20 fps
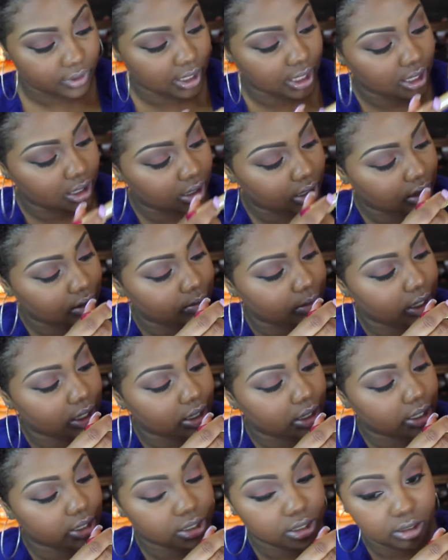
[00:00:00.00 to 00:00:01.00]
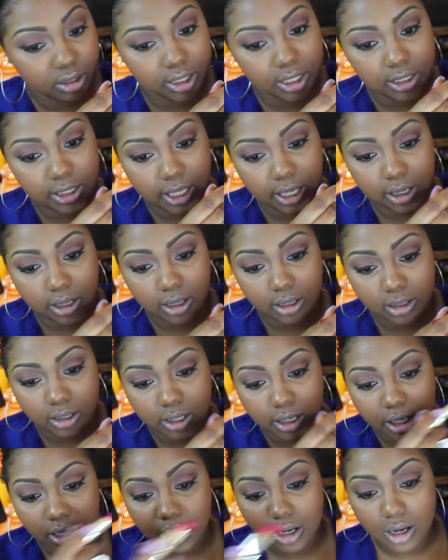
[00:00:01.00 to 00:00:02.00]
Like, oh my gosh, look at that
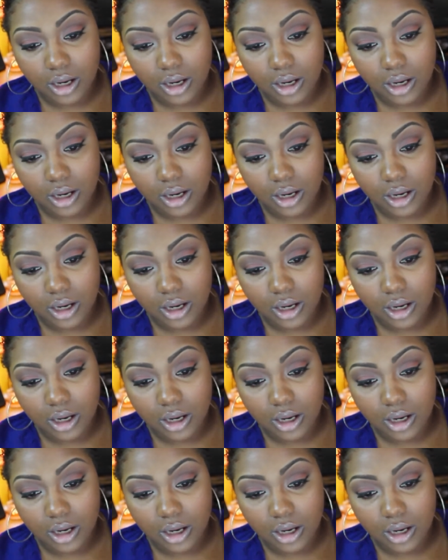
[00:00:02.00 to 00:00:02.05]
color.